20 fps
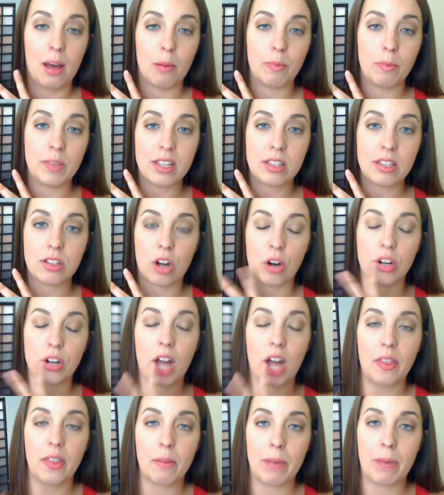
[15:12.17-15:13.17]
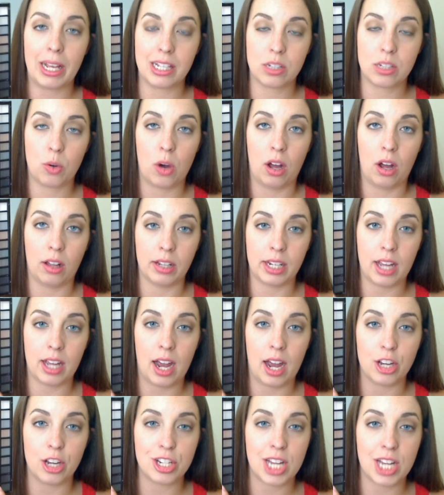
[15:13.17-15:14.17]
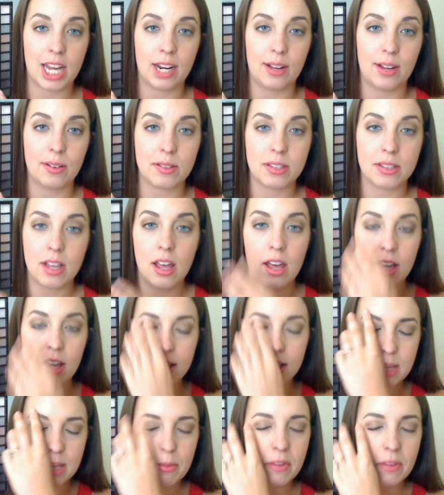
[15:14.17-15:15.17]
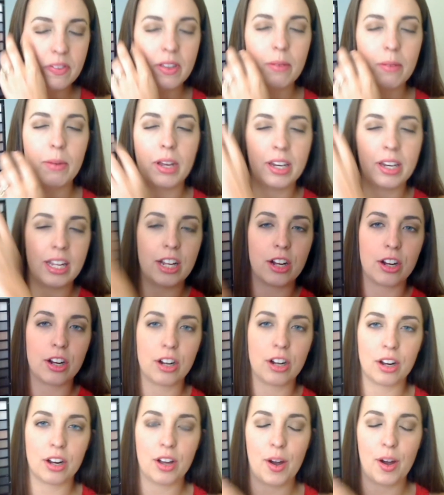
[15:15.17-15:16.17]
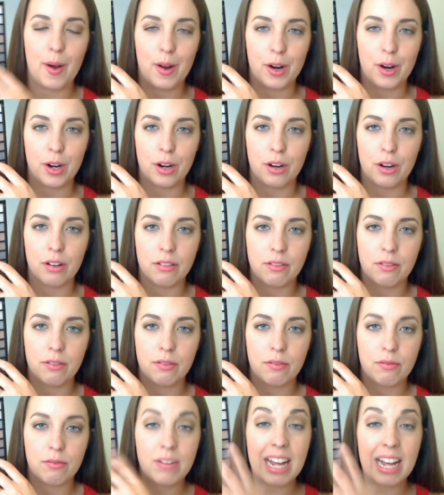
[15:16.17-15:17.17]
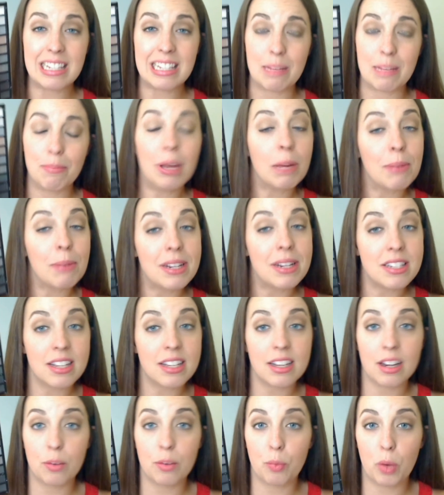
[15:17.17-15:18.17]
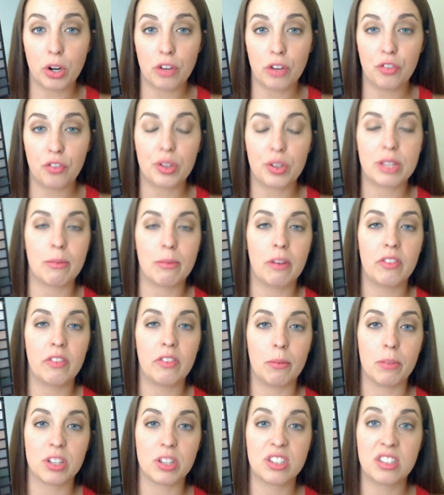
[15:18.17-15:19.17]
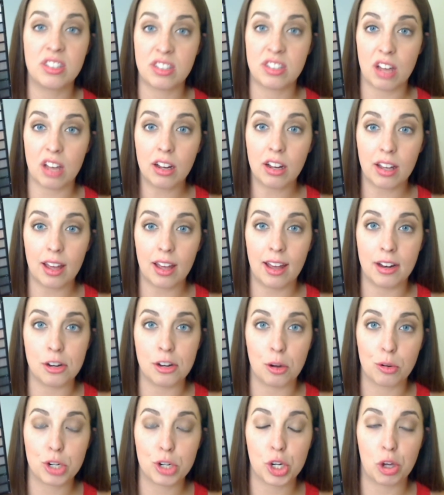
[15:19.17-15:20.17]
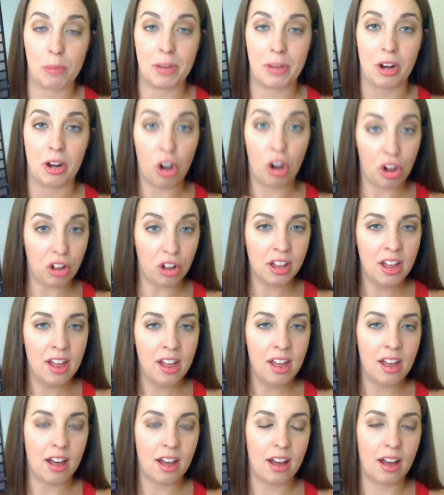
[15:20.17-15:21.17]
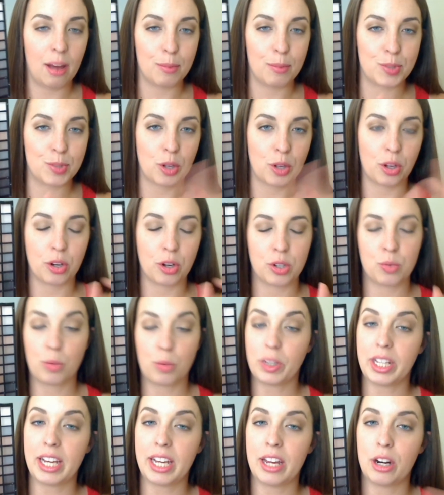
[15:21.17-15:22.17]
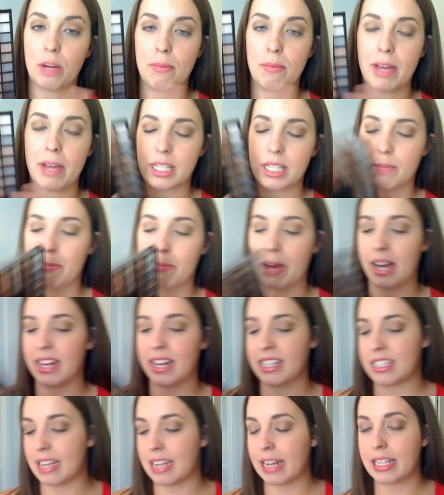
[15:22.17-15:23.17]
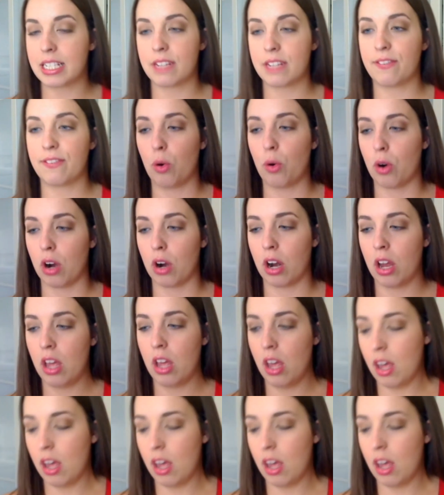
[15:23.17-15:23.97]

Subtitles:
these are not the best quality eyeshadows. Some of them in here are nice and pigmented and wonderful. Some of them suck and don't show up at all. So it's really hit or miss, but it's nice for